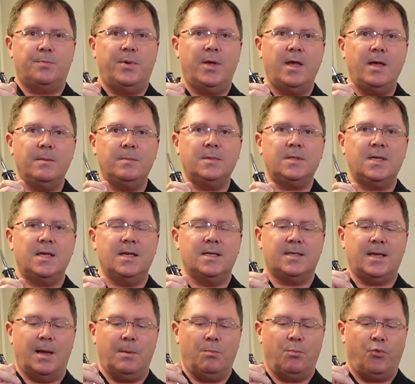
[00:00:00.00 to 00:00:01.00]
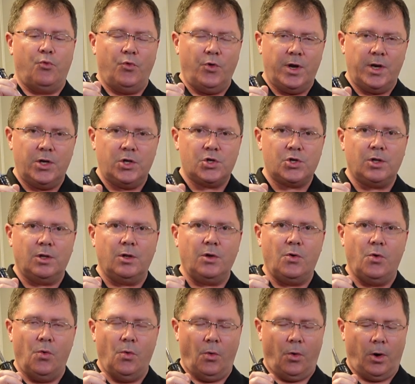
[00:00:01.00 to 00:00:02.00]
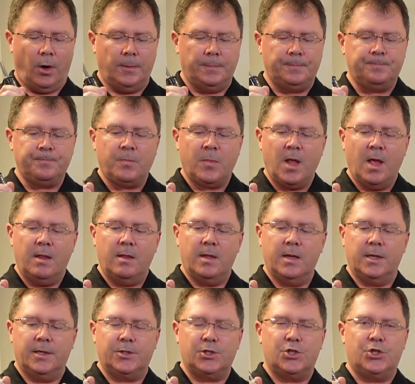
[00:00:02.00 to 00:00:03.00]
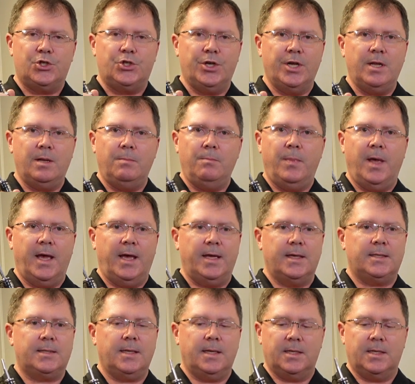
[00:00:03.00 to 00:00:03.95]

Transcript: Pimm's is a British liqueur that is gin-based.